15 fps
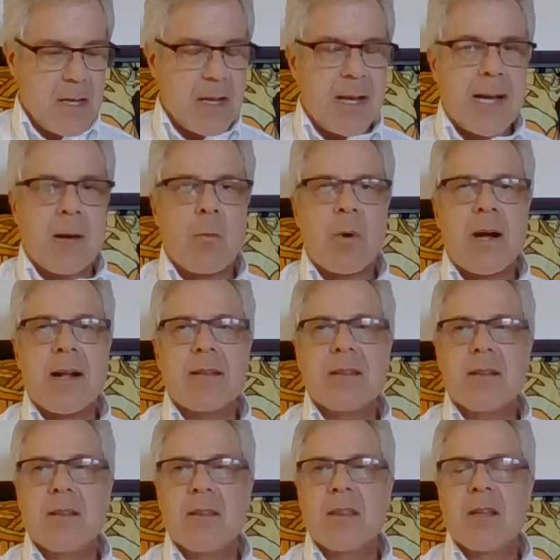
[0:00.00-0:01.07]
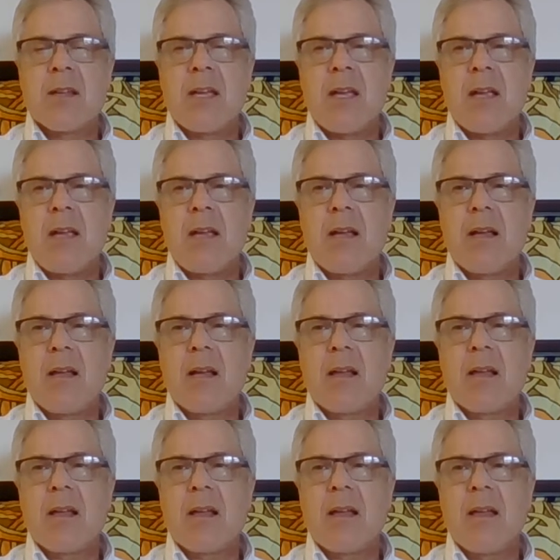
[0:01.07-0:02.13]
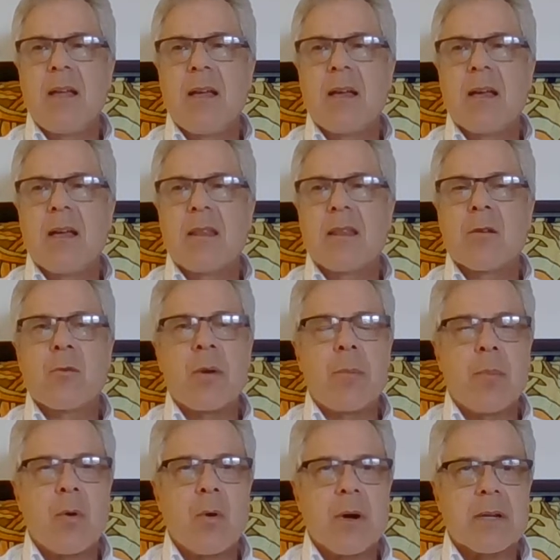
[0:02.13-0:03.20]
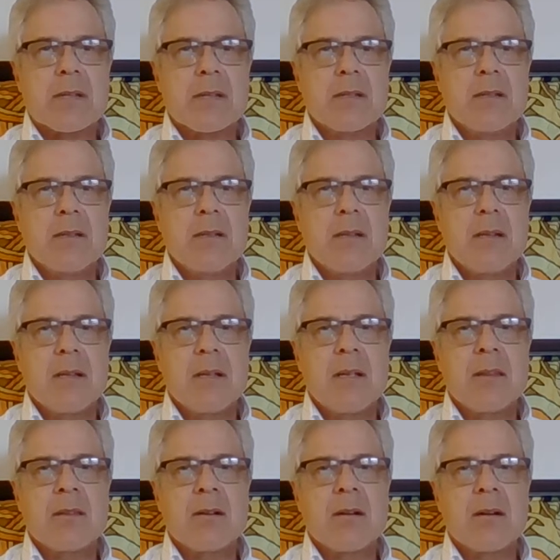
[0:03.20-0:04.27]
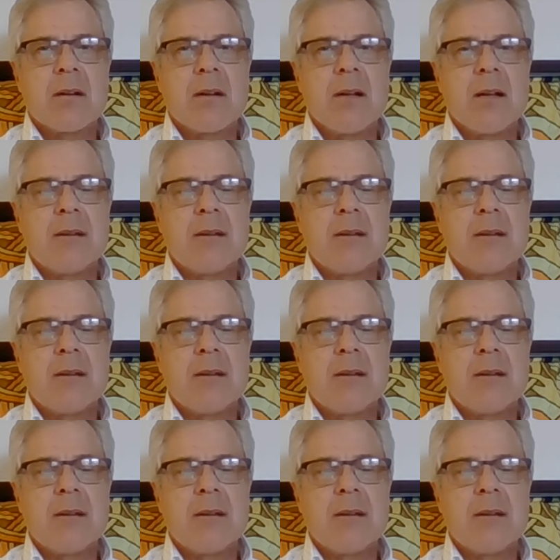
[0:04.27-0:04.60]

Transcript: I want the report, either